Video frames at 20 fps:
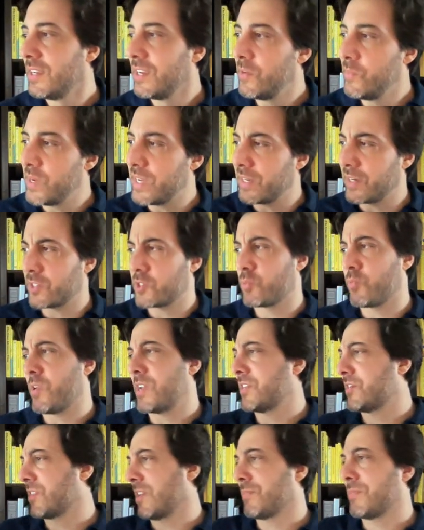And we could
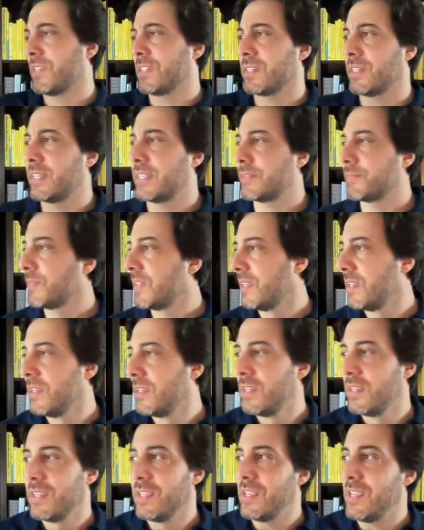express something like,
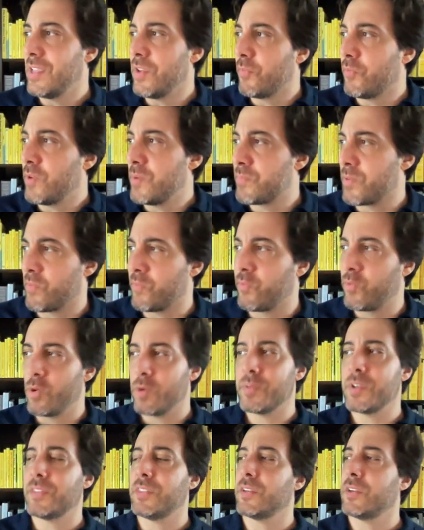if we
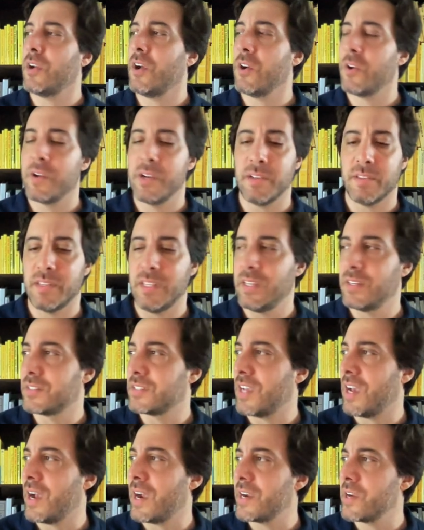performed at the current the
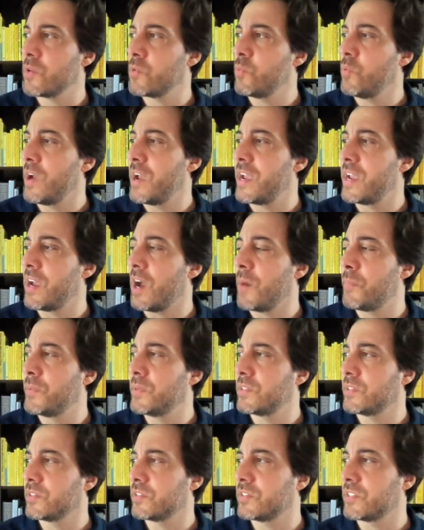entire way
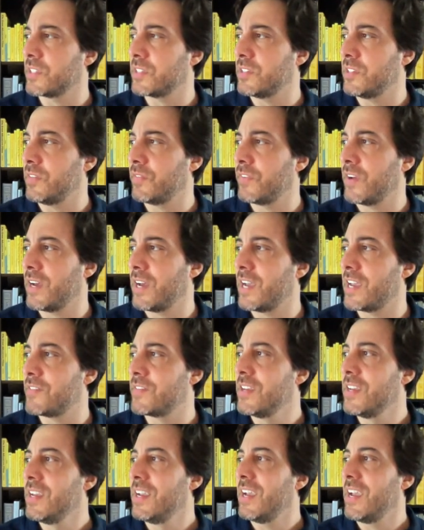up until
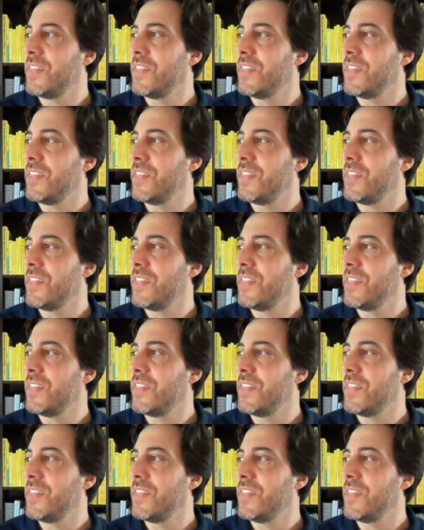65,